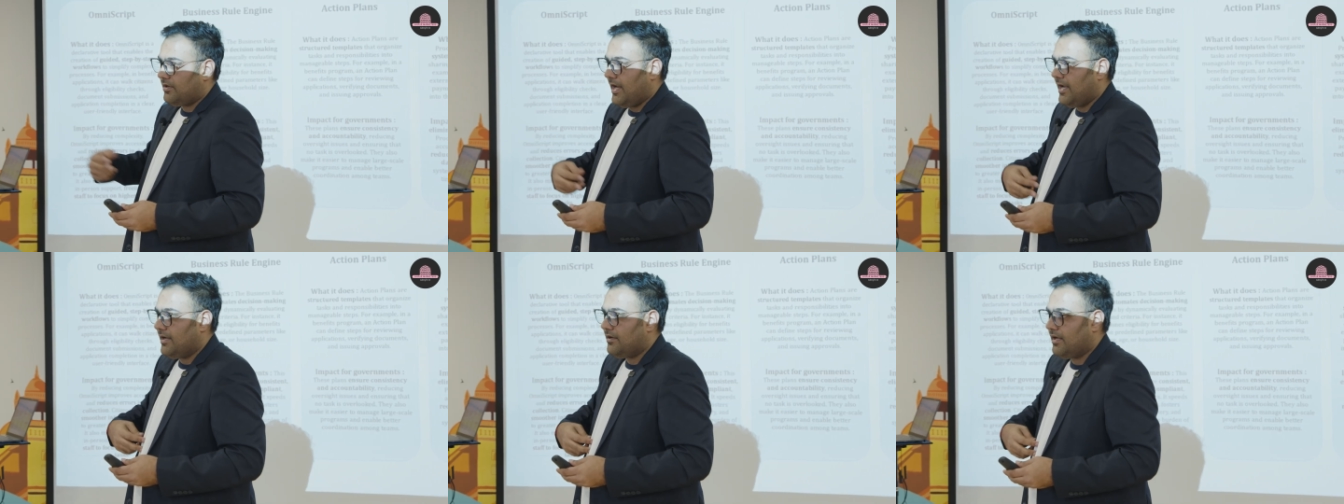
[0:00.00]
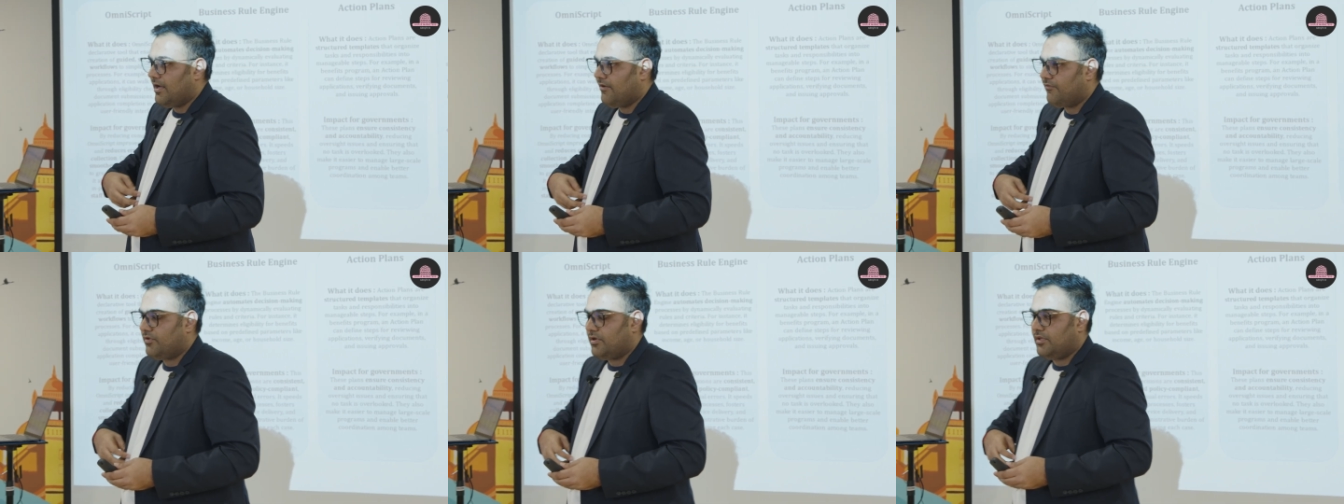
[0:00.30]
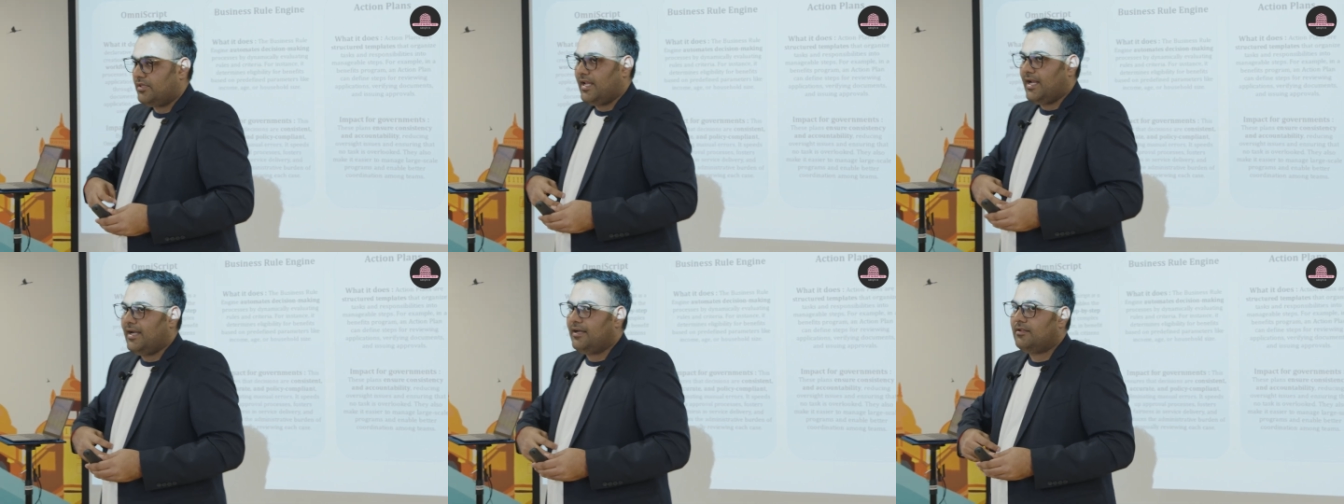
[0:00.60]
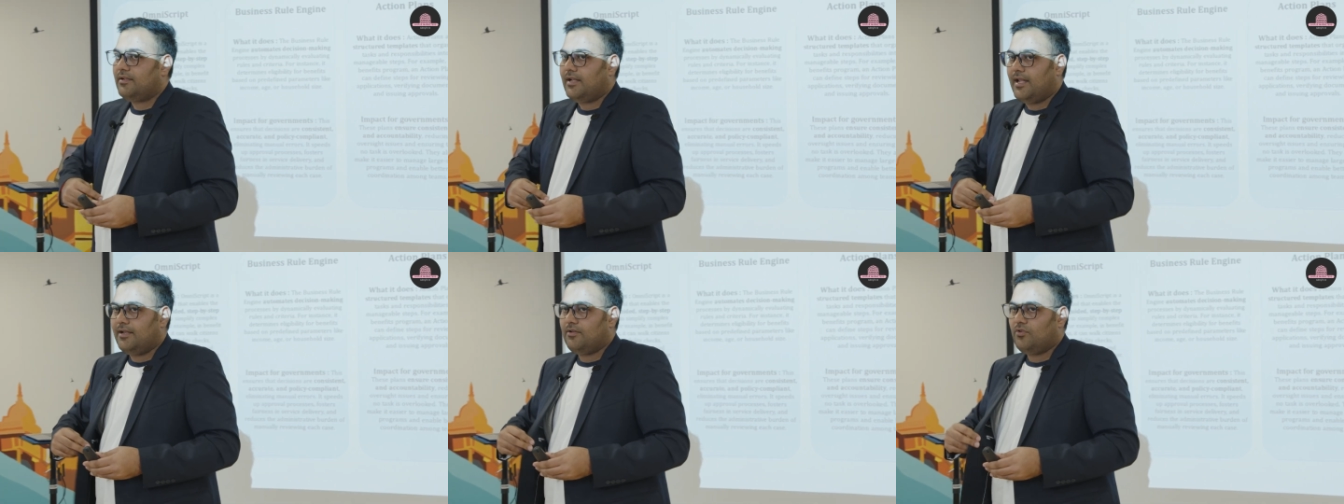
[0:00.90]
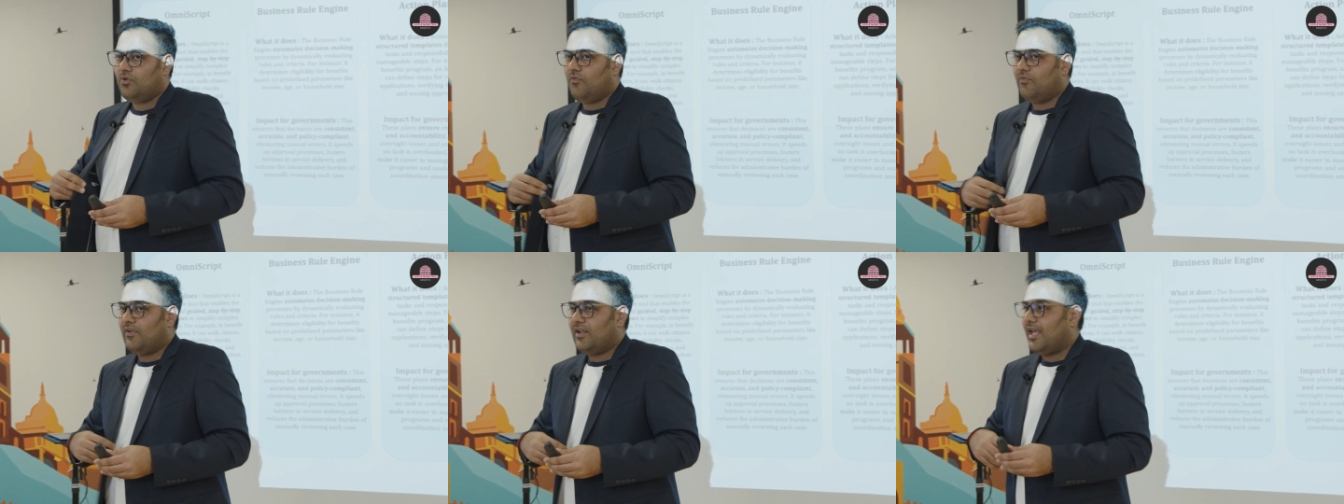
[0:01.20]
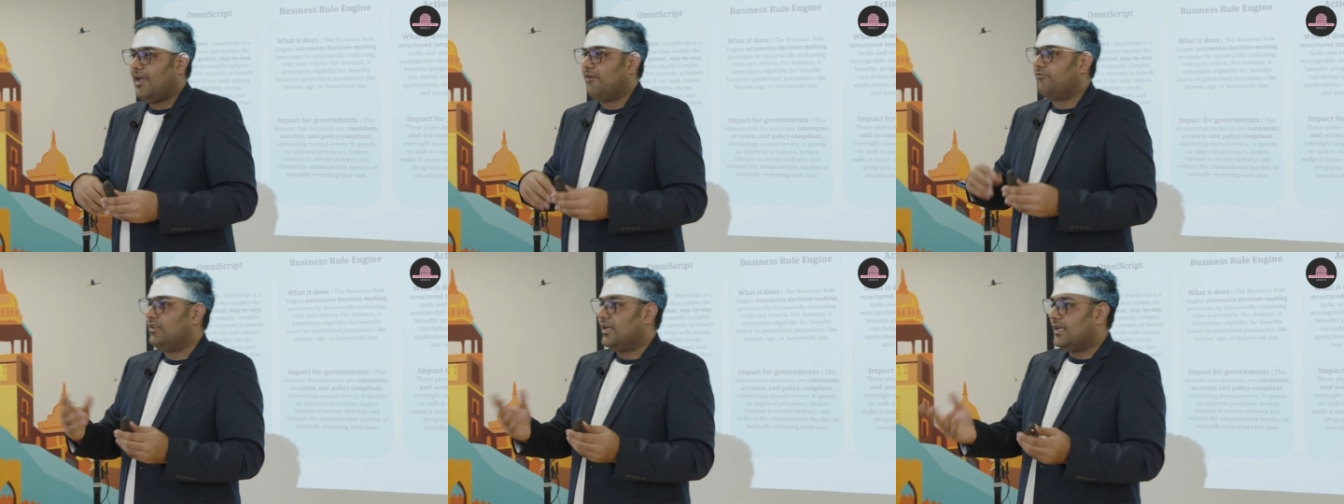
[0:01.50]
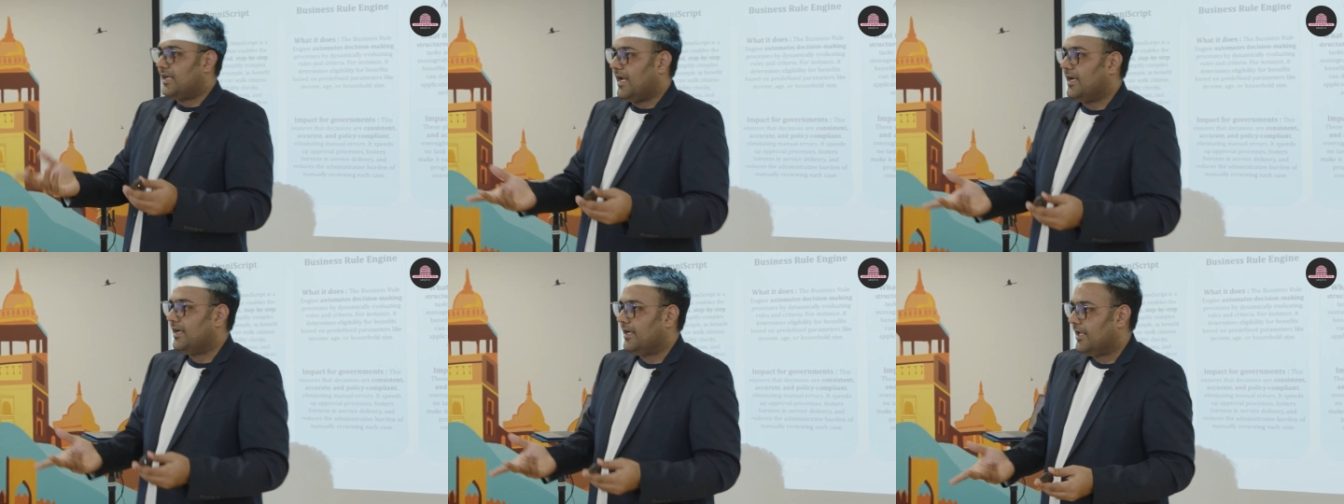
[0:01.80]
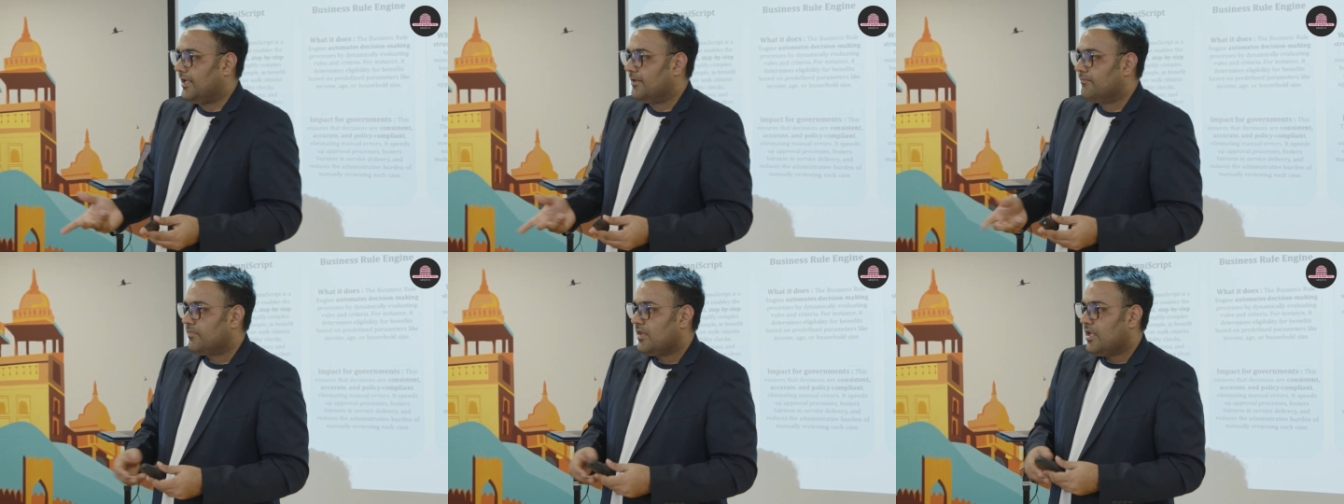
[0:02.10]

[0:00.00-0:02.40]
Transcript: right, after that, then you will have that handy.